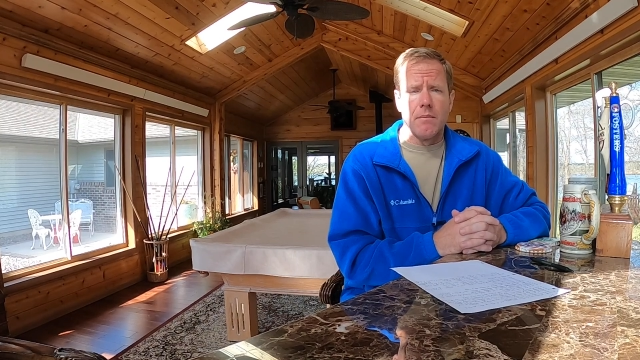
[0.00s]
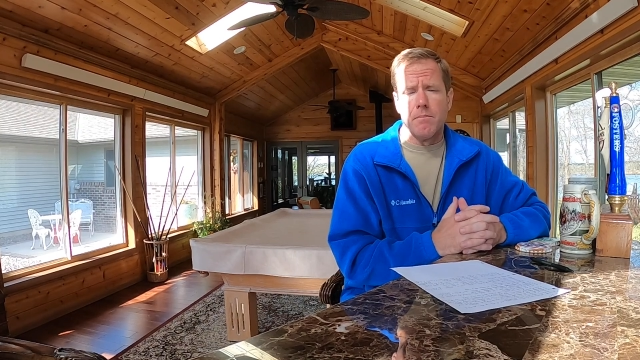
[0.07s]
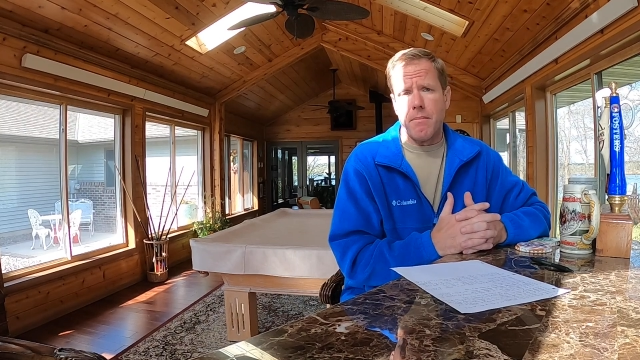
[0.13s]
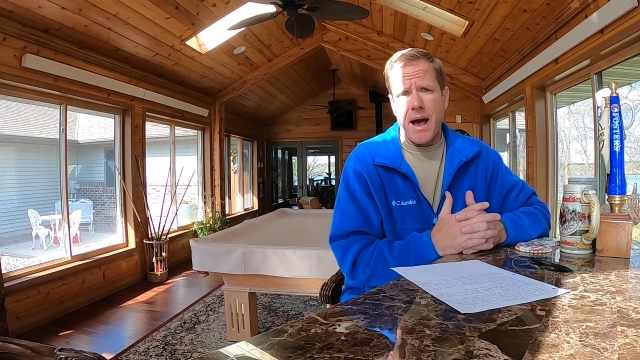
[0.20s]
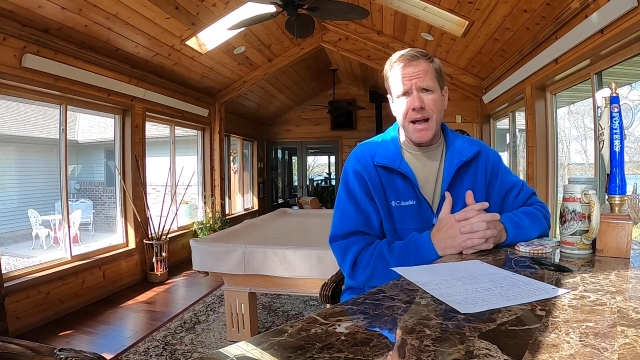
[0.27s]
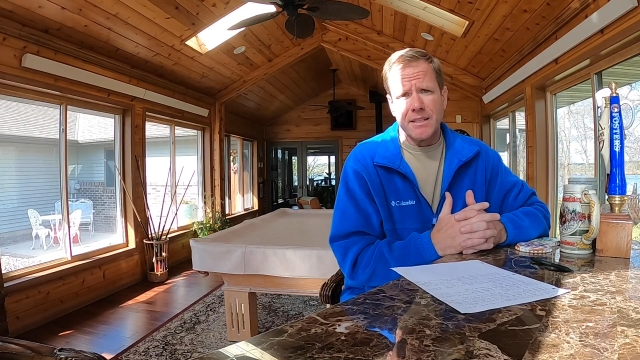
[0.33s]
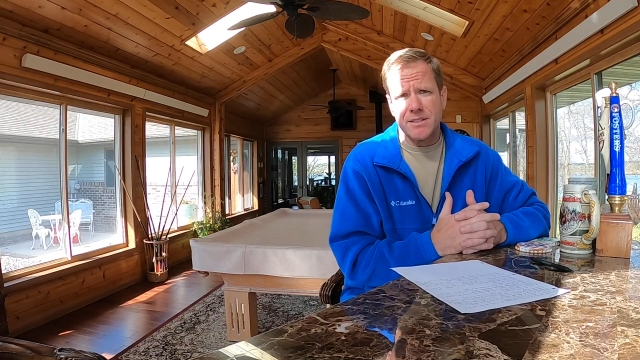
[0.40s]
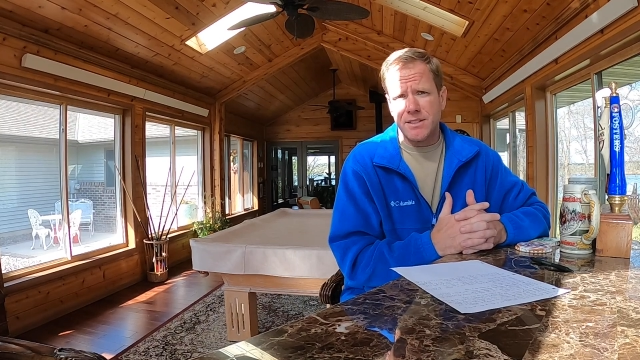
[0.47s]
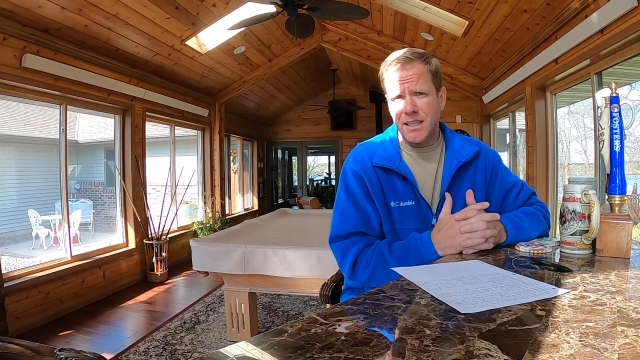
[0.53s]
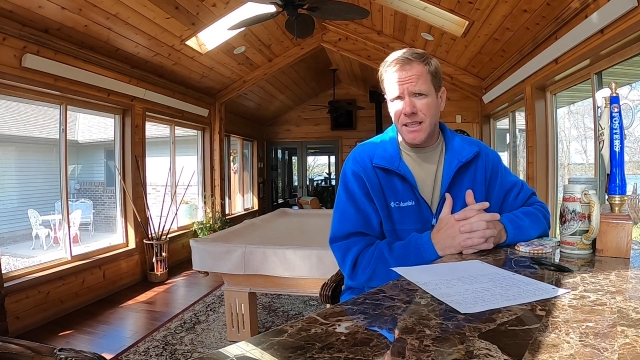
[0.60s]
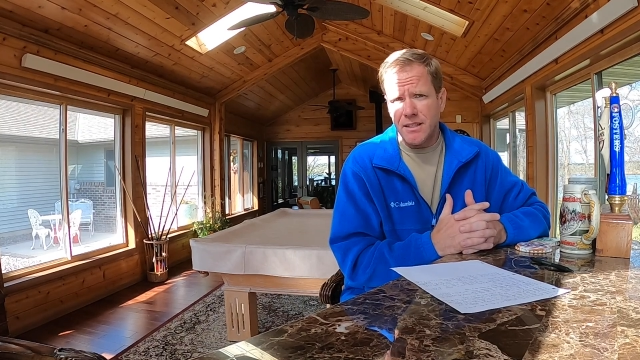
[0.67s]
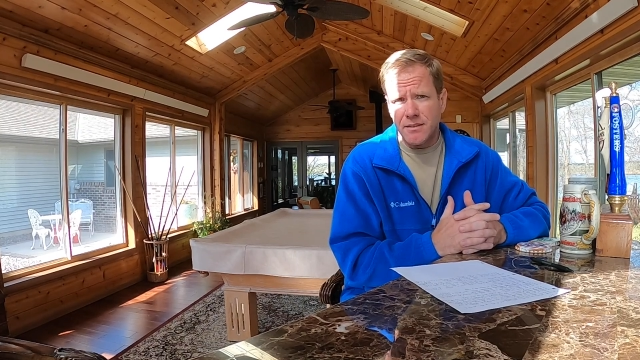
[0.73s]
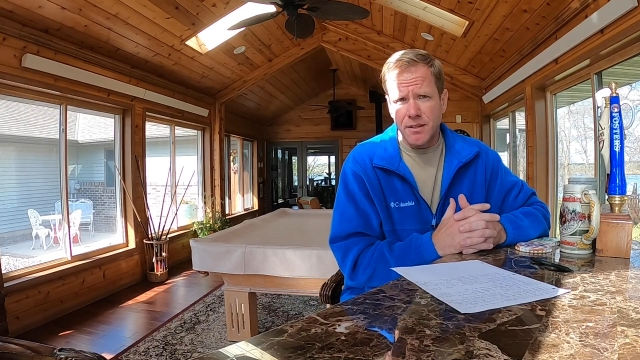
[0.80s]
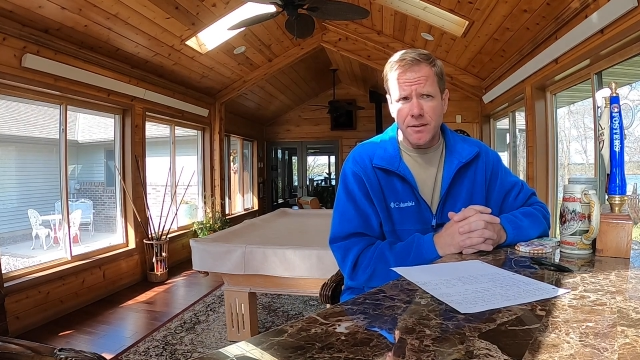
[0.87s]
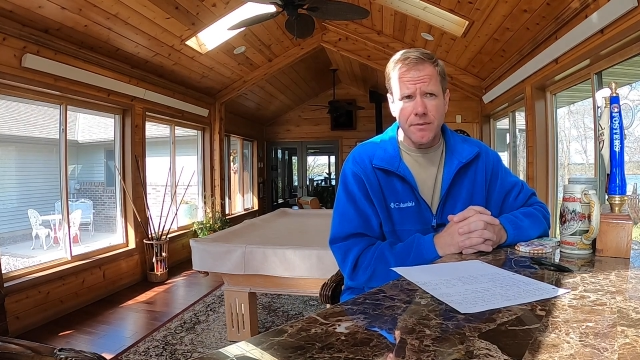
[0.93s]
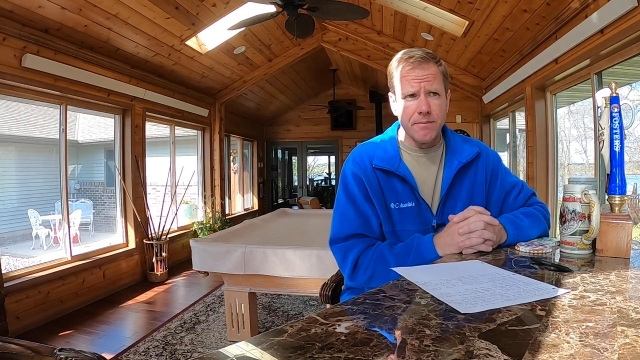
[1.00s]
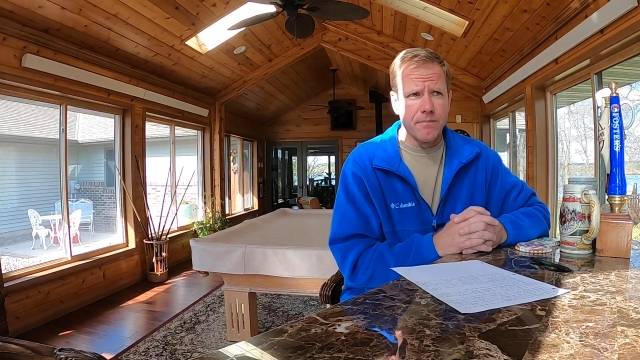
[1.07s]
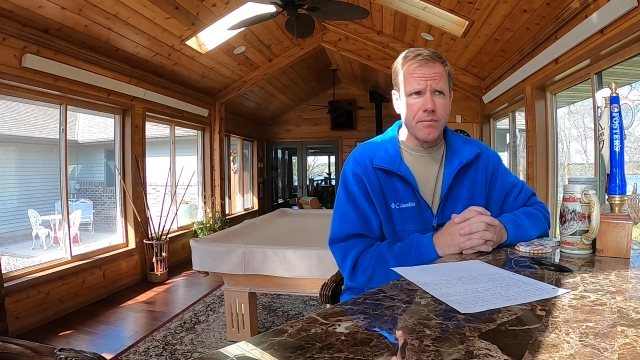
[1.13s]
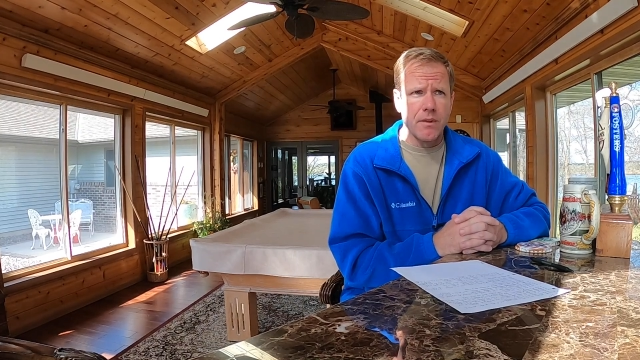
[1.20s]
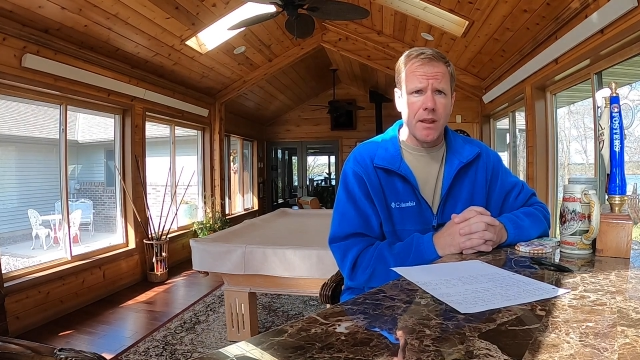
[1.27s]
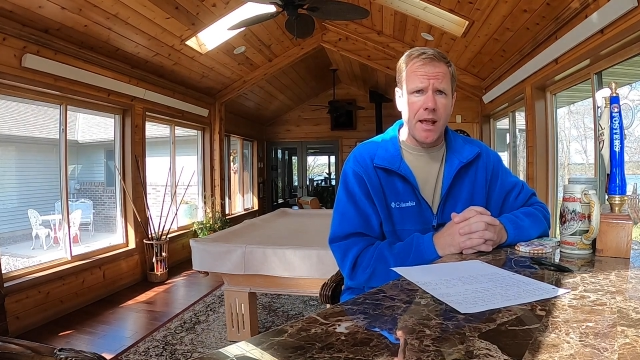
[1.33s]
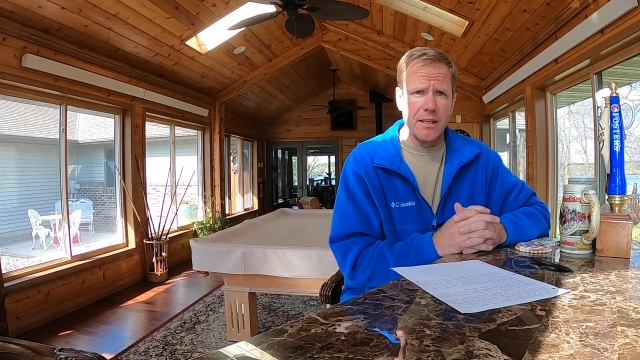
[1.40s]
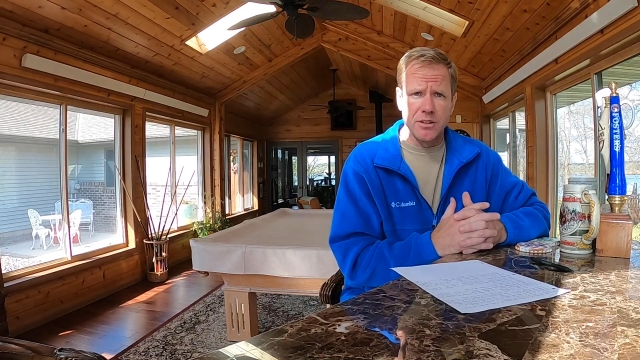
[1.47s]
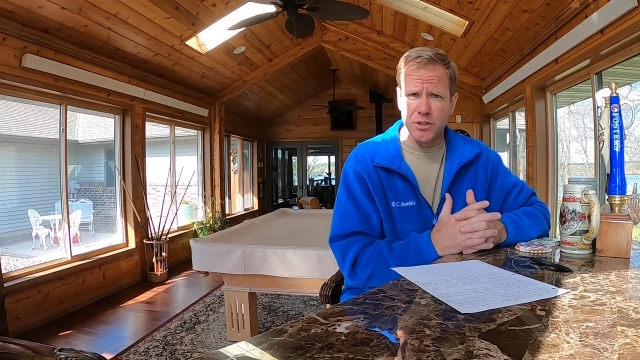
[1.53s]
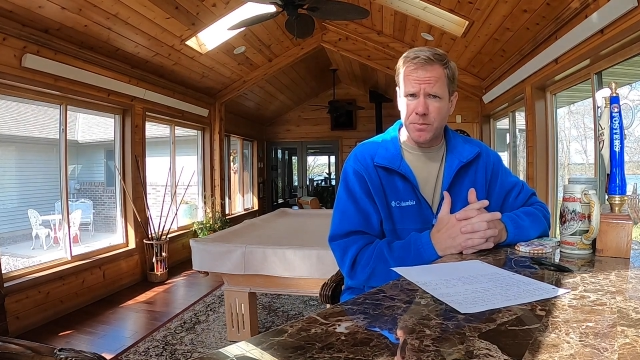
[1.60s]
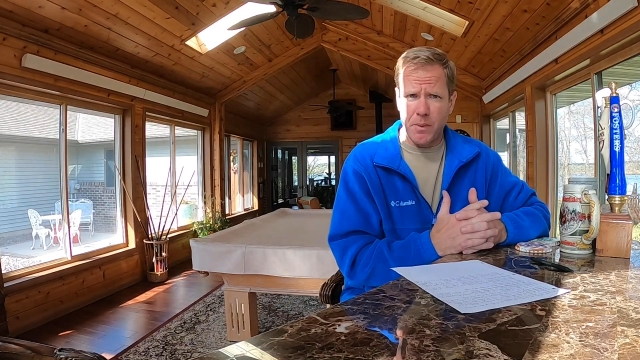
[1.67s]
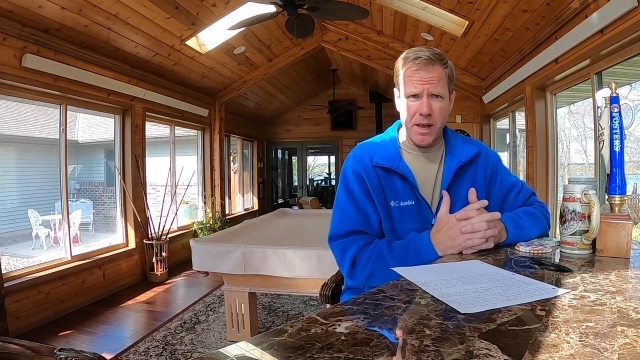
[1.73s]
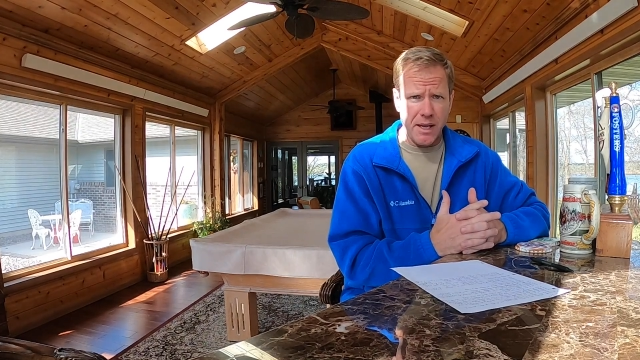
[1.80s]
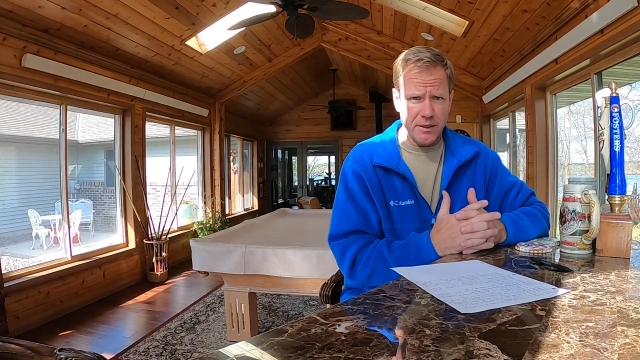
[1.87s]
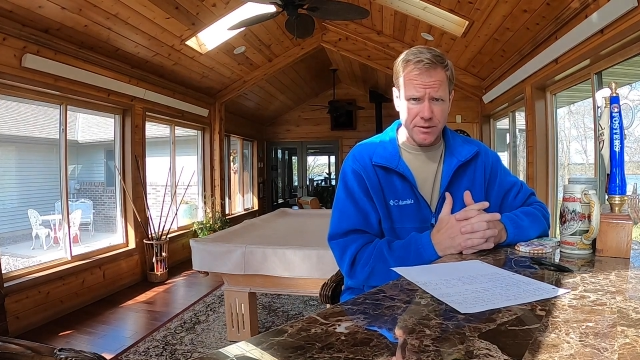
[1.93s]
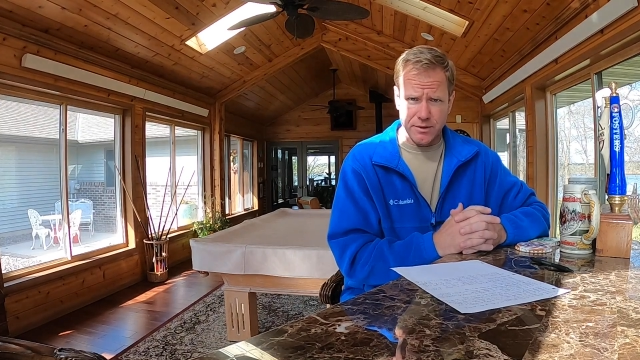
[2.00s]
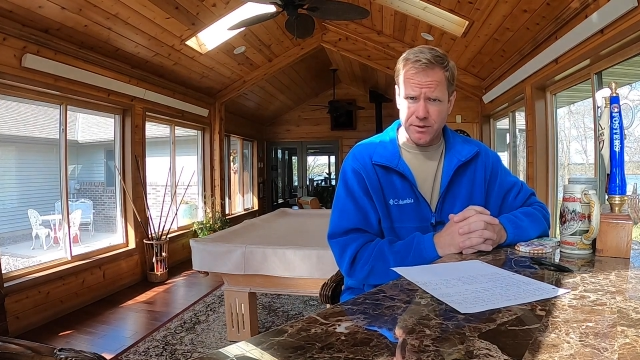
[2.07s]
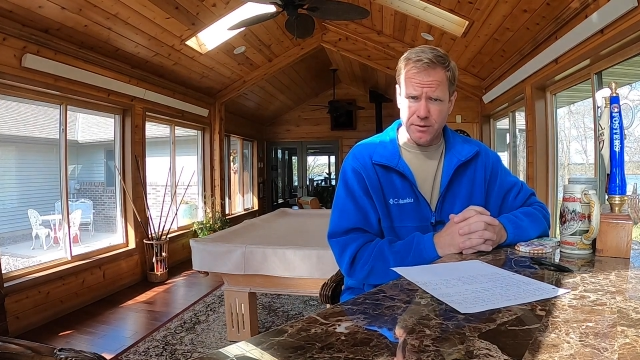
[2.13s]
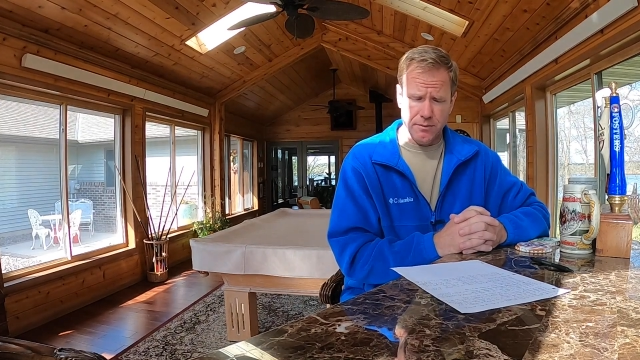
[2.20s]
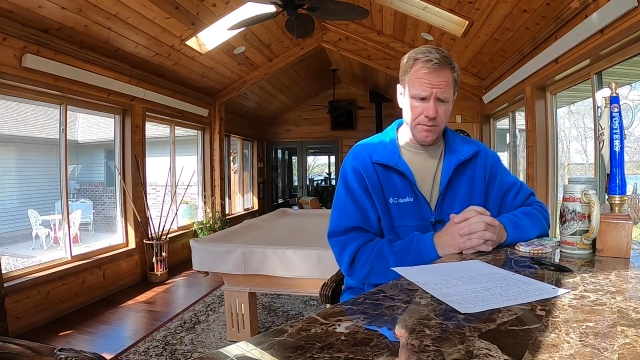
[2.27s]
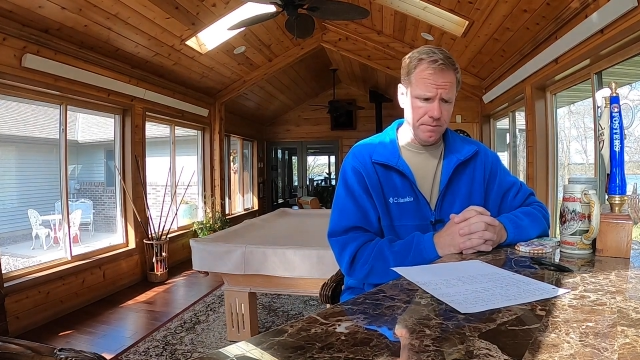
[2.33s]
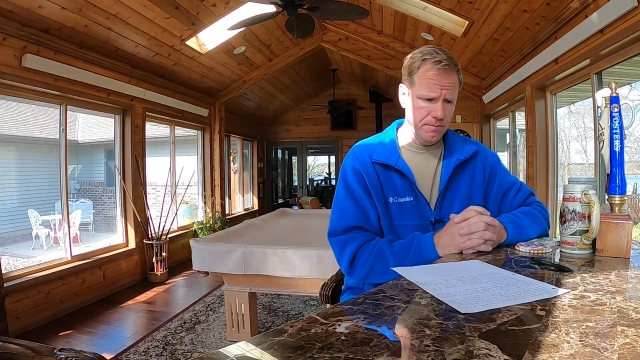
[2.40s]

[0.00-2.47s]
Back seat and space.